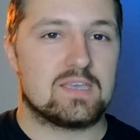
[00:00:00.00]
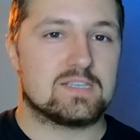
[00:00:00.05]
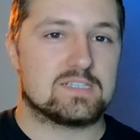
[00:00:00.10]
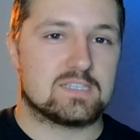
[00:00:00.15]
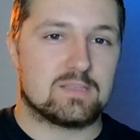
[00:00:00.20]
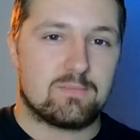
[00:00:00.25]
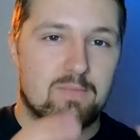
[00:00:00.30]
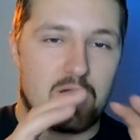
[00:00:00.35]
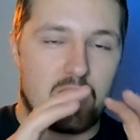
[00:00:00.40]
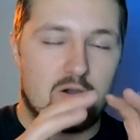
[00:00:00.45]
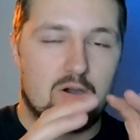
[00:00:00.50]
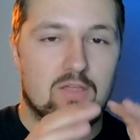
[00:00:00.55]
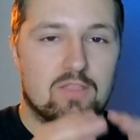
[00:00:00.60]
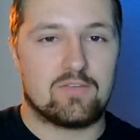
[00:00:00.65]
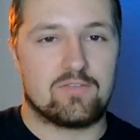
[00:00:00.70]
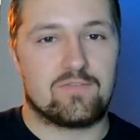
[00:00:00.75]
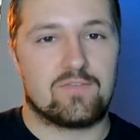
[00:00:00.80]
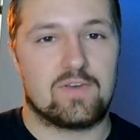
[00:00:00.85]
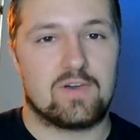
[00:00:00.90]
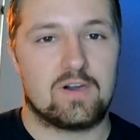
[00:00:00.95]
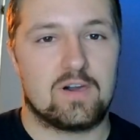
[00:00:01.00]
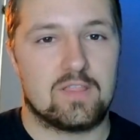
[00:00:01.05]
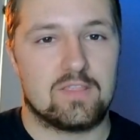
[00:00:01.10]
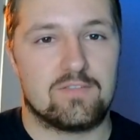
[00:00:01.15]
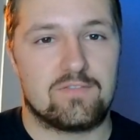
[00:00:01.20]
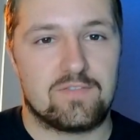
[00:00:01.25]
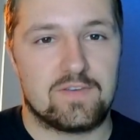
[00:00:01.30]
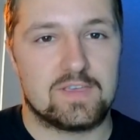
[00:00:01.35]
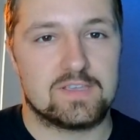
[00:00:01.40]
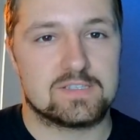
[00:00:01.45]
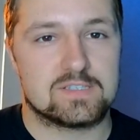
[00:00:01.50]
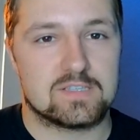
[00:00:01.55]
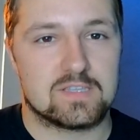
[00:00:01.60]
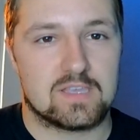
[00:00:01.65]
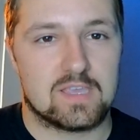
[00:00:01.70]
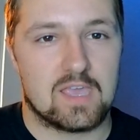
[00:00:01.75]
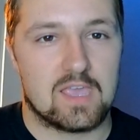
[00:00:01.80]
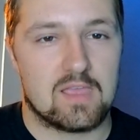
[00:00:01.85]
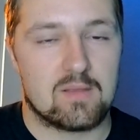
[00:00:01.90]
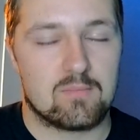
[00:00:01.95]
is the mount on the face of the
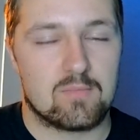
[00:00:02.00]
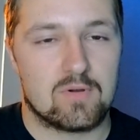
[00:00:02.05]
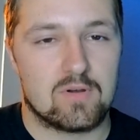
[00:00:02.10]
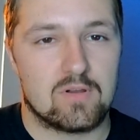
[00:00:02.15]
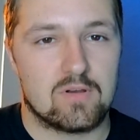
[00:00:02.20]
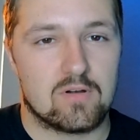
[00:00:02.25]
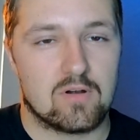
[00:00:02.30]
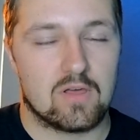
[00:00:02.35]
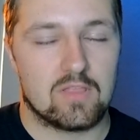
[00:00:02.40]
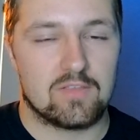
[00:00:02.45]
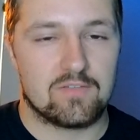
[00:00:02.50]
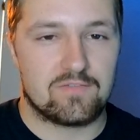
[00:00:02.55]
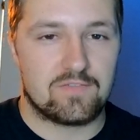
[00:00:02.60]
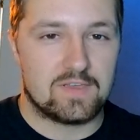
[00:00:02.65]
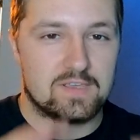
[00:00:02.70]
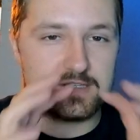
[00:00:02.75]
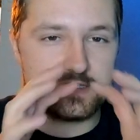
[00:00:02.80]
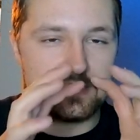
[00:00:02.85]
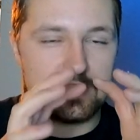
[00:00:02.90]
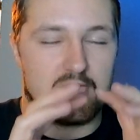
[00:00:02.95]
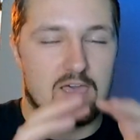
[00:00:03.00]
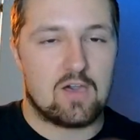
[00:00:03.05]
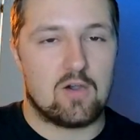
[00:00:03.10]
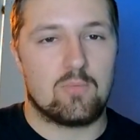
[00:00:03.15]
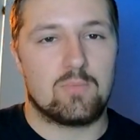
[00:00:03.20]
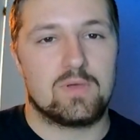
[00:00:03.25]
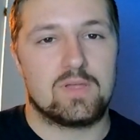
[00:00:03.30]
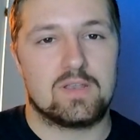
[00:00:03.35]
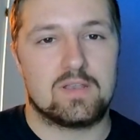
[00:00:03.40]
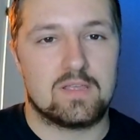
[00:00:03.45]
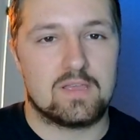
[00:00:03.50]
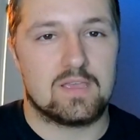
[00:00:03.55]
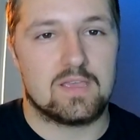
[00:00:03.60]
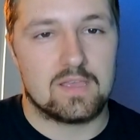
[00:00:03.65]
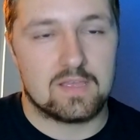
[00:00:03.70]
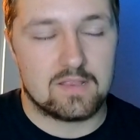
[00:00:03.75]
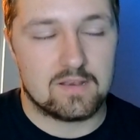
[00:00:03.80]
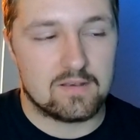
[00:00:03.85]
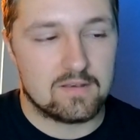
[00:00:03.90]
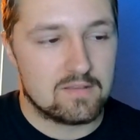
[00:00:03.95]
camera, or on the face of the helmet,
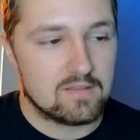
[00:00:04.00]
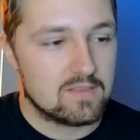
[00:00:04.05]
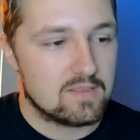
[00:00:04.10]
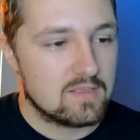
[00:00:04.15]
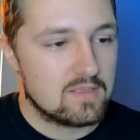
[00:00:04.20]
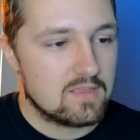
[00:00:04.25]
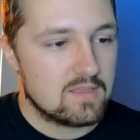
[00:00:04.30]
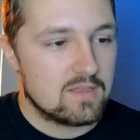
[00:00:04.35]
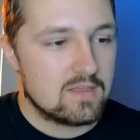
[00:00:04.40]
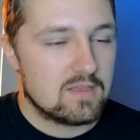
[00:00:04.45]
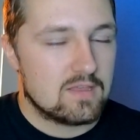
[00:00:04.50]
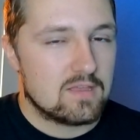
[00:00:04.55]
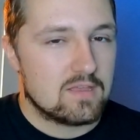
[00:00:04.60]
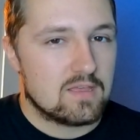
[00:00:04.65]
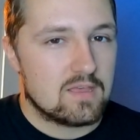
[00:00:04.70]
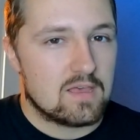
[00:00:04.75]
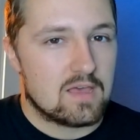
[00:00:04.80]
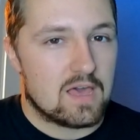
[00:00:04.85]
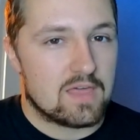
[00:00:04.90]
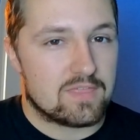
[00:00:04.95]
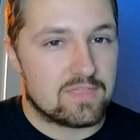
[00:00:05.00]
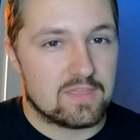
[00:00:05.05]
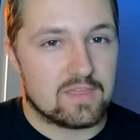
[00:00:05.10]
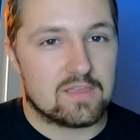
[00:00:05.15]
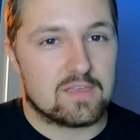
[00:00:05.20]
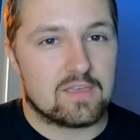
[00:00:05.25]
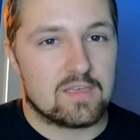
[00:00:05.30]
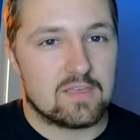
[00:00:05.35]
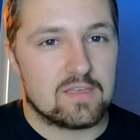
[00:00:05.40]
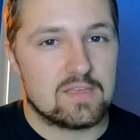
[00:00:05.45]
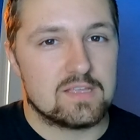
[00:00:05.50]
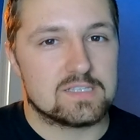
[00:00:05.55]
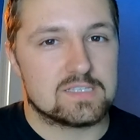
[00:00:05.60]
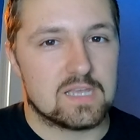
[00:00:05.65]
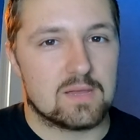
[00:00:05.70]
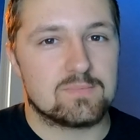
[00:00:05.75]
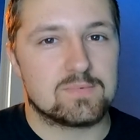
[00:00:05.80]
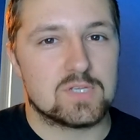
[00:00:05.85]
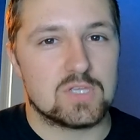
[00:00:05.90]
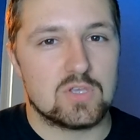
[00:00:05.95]
and I think it's
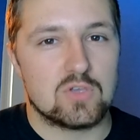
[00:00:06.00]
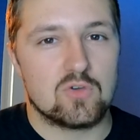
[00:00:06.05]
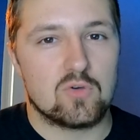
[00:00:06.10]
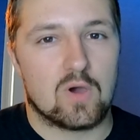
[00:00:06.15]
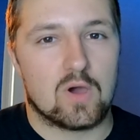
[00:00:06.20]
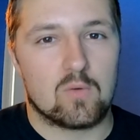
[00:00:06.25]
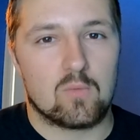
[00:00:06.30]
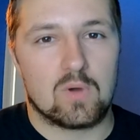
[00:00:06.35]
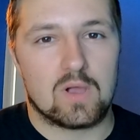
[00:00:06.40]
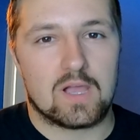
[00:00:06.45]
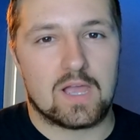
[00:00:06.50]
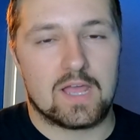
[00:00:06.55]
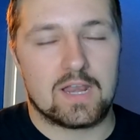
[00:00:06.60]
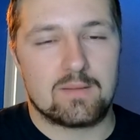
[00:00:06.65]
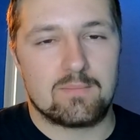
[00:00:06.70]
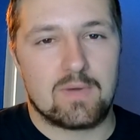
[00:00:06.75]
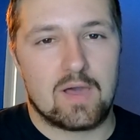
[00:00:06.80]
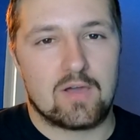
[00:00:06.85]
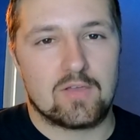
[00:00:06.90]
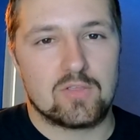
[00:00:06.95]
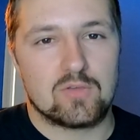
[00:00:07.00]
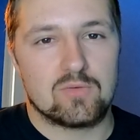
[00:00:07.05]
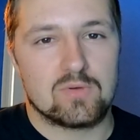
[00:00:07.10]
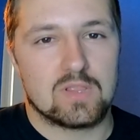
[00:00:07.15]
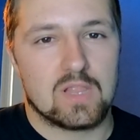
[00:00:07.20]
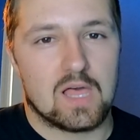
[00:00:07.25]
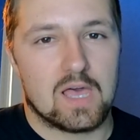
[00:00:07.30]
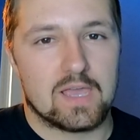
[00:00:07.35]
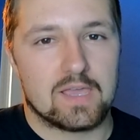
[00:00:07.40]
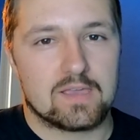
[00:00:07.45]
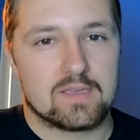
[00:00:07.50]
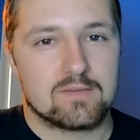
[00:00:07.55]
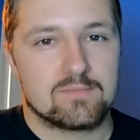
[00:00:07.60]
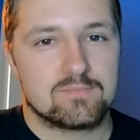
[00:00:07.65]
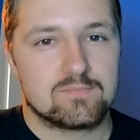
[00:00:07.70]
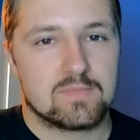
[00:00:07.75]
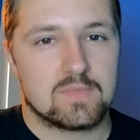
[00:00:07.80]
up to you on what kind of mount you would like.